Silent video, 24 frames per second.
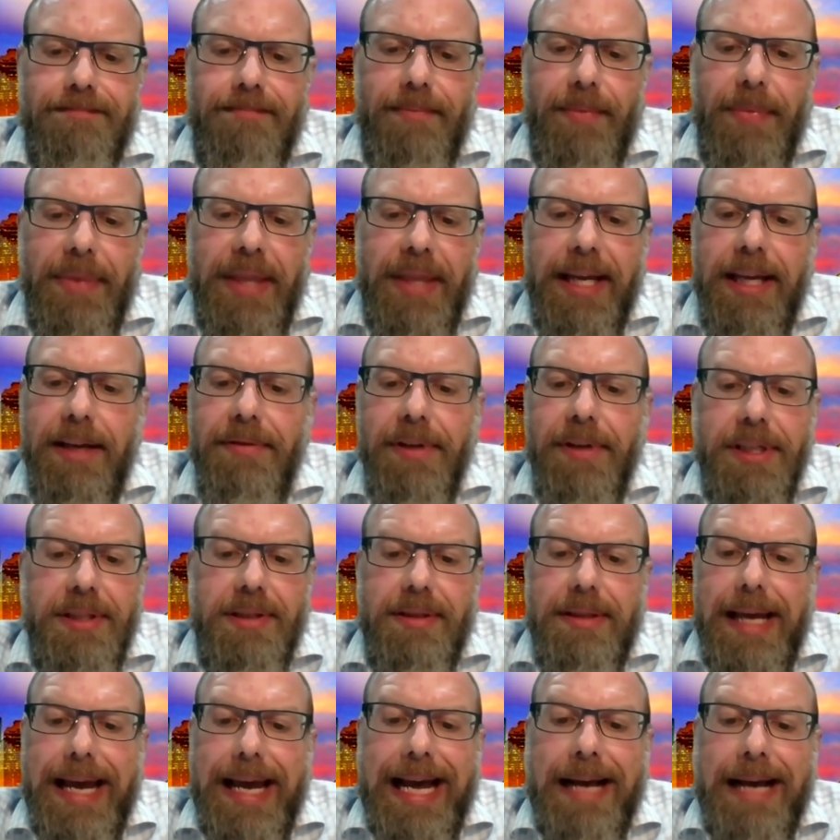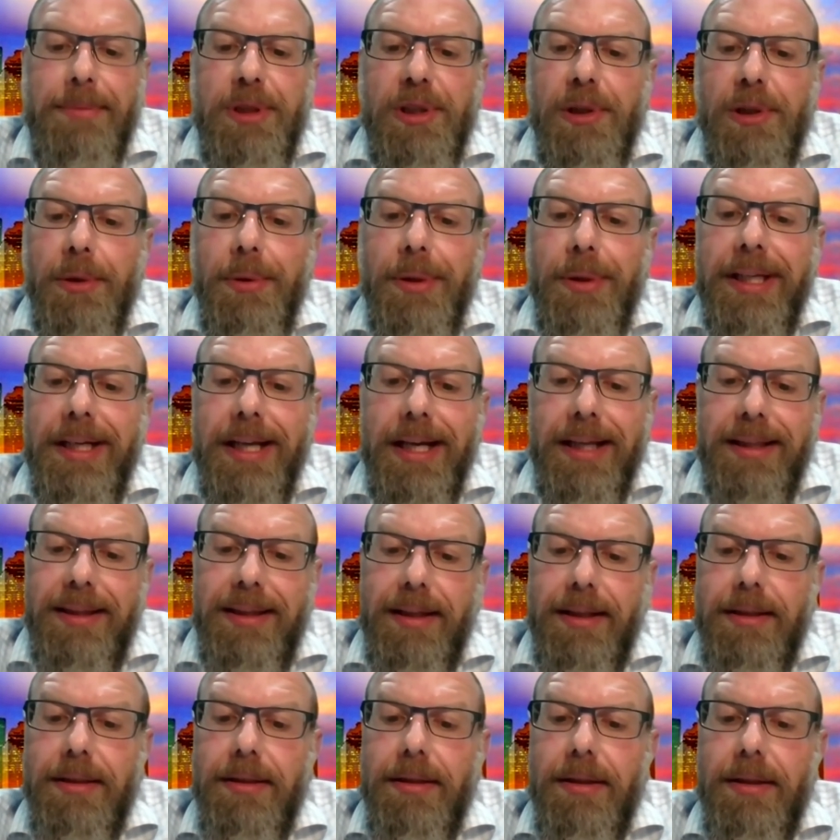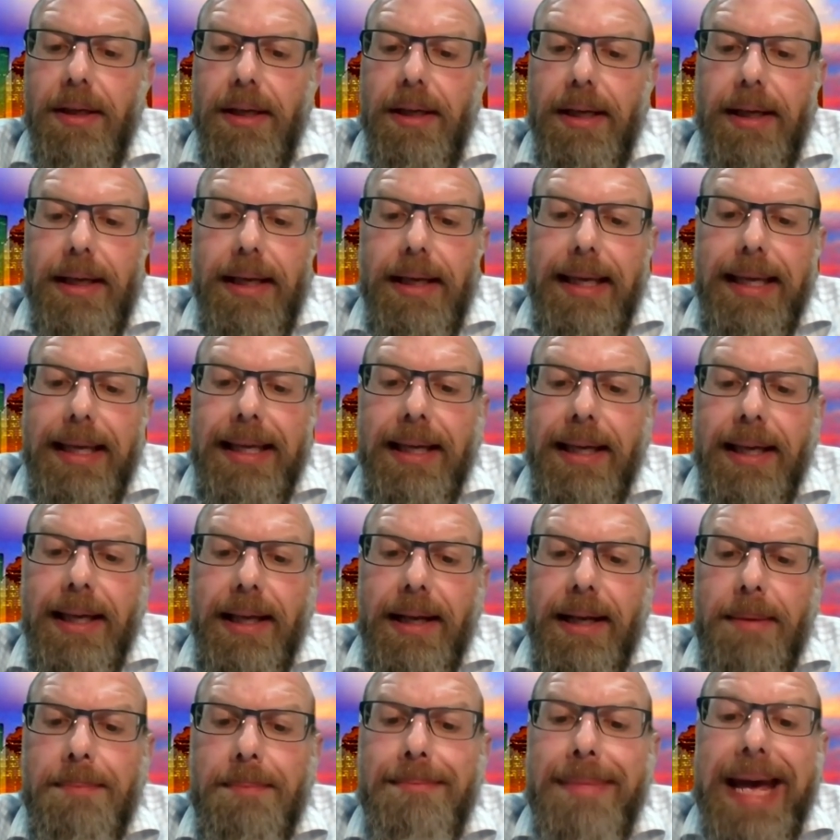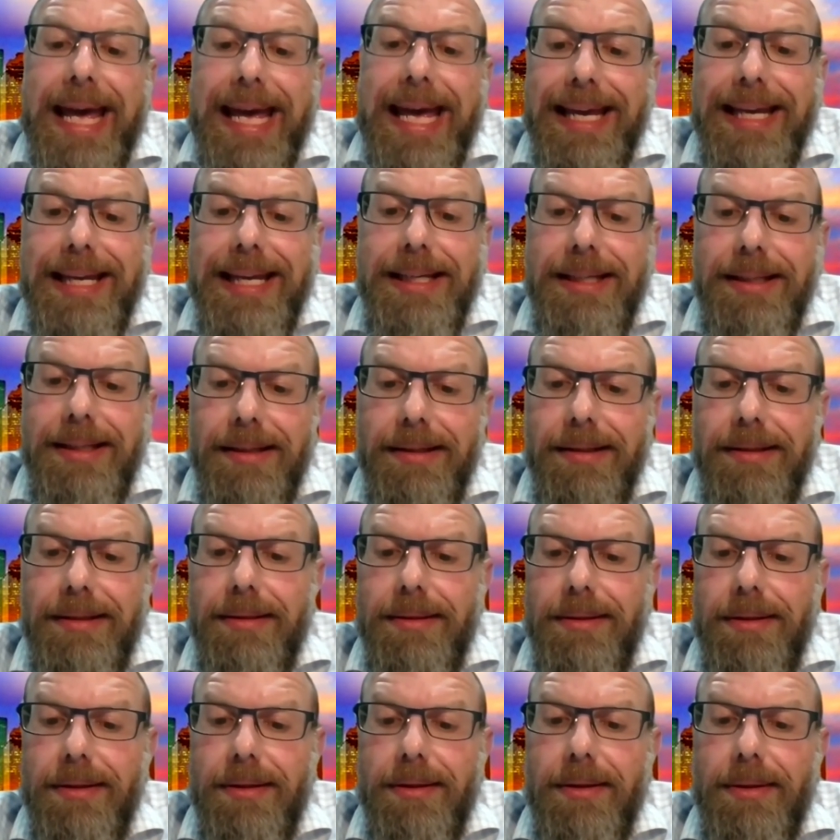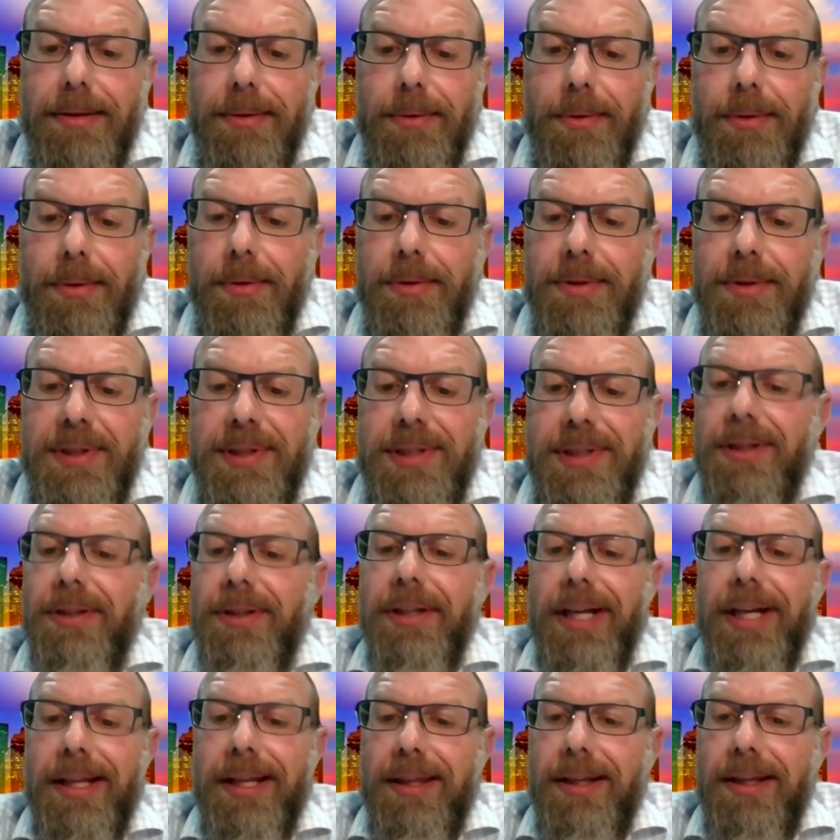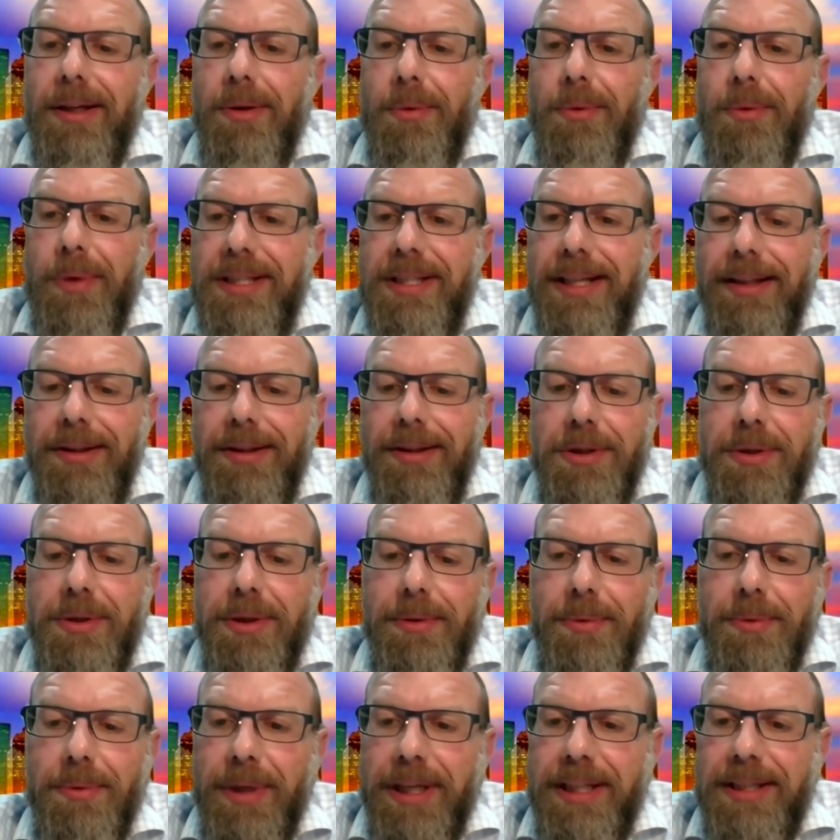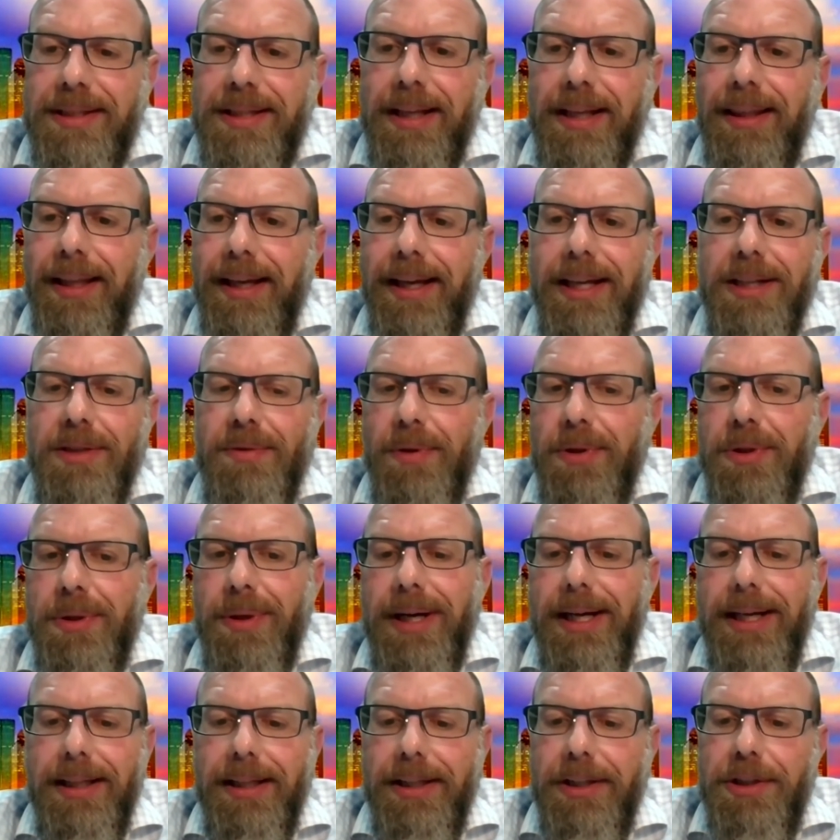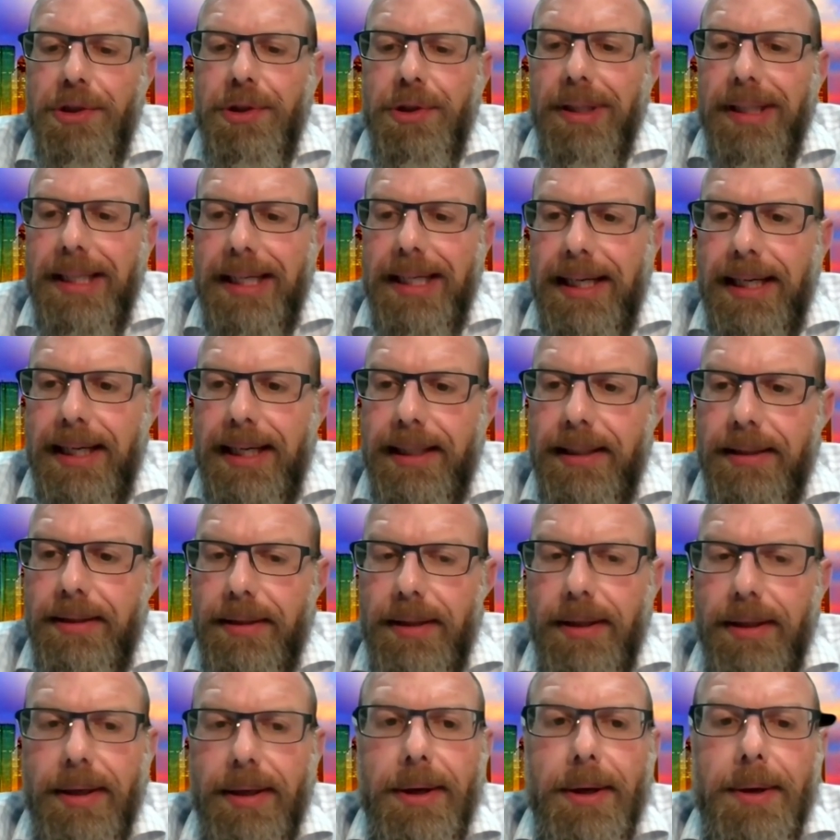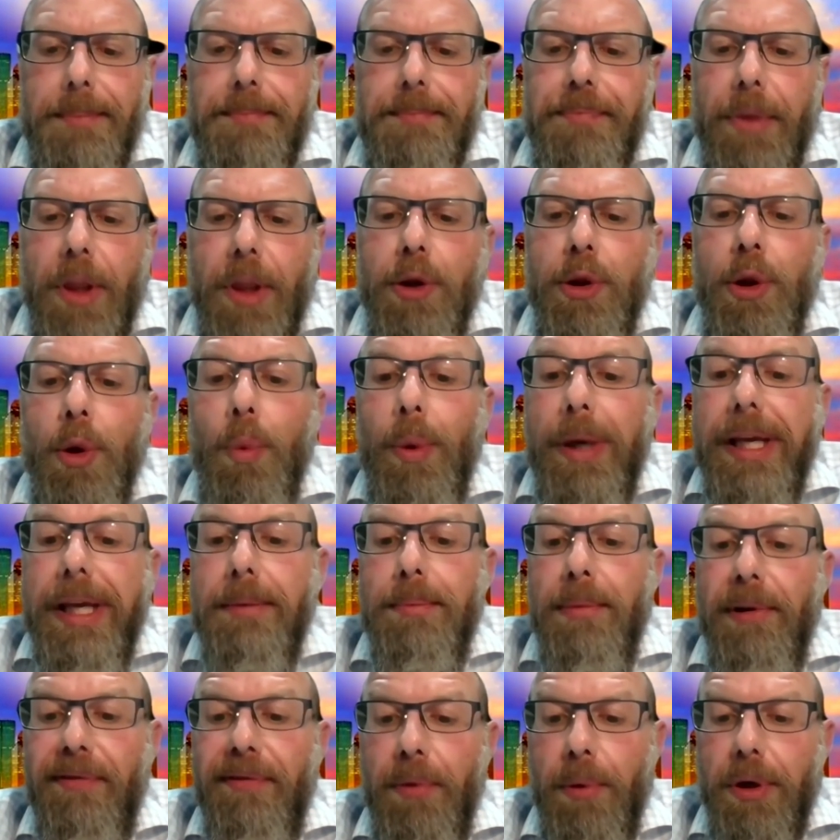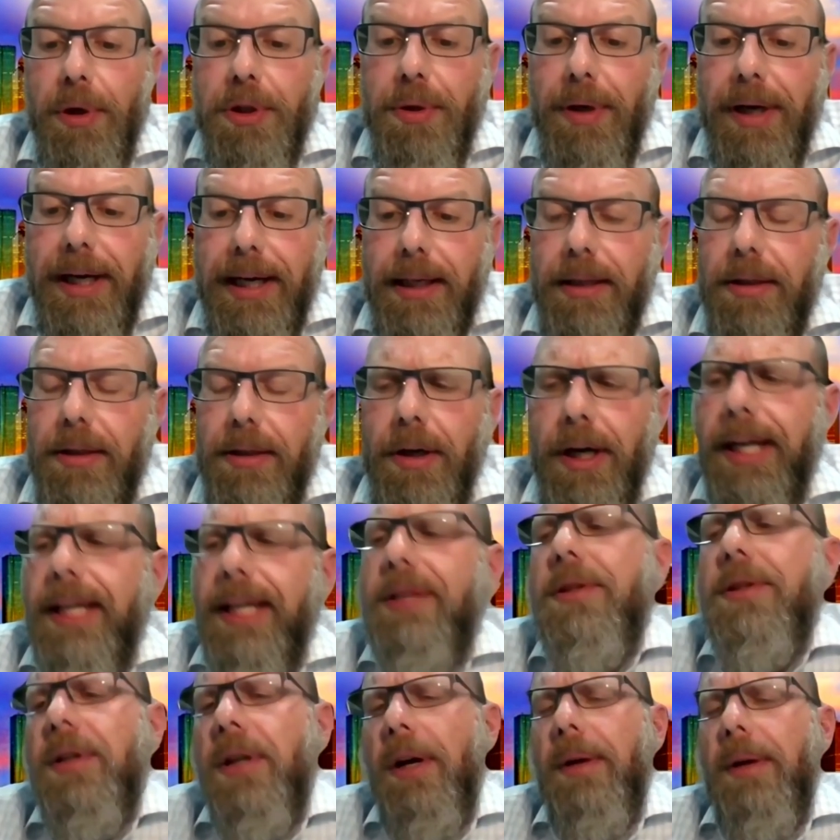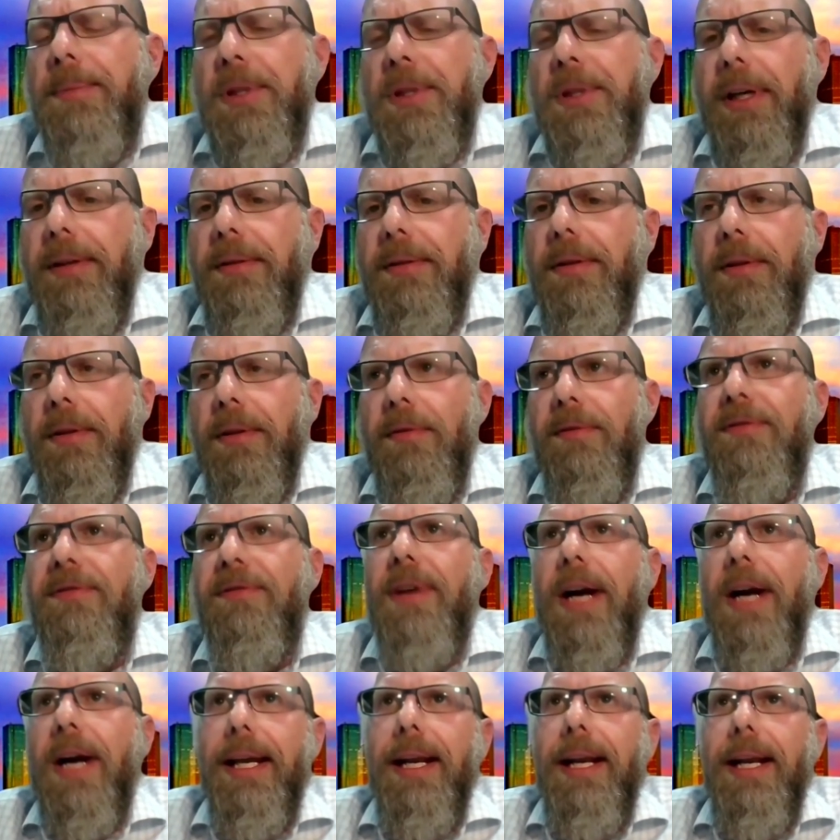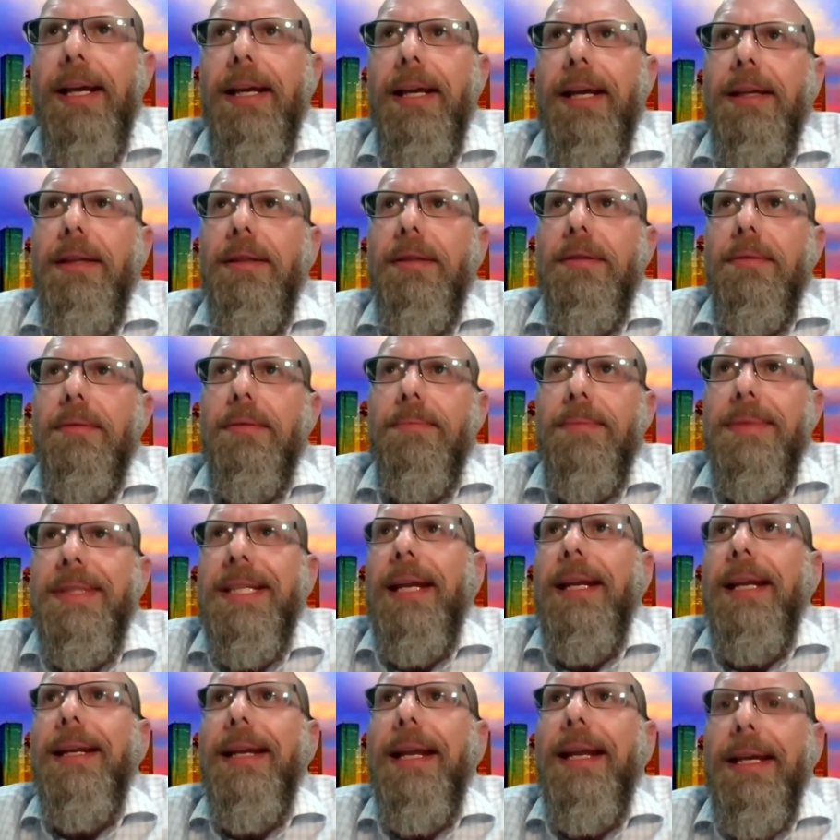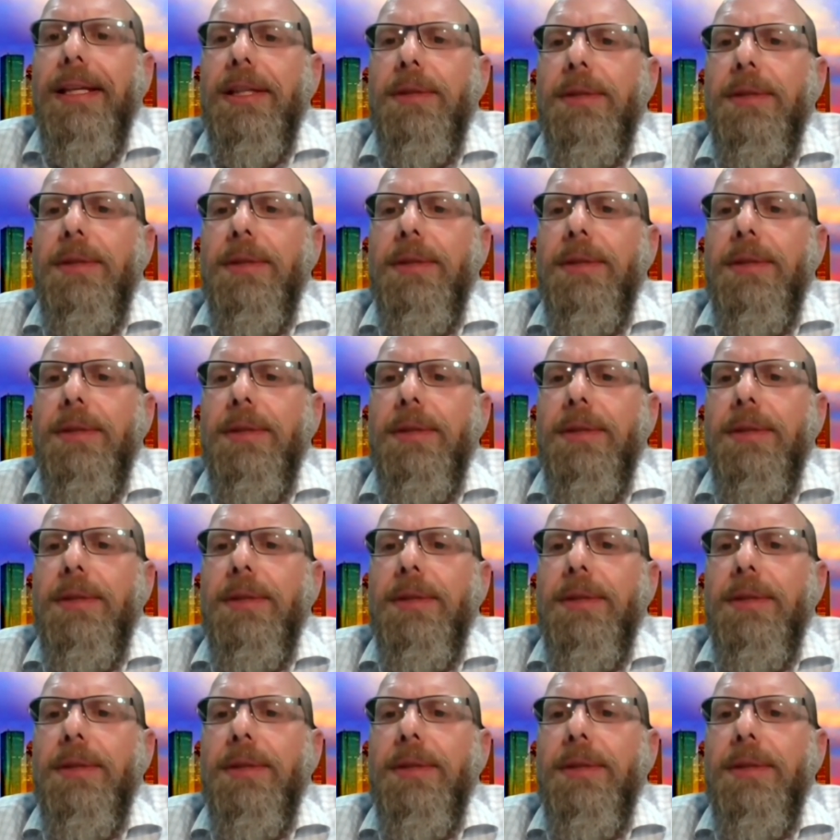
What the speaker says: They give us absolutely nothing. In May, still nothing. We set the case for trial in July. The week before trial, Friday, 10 days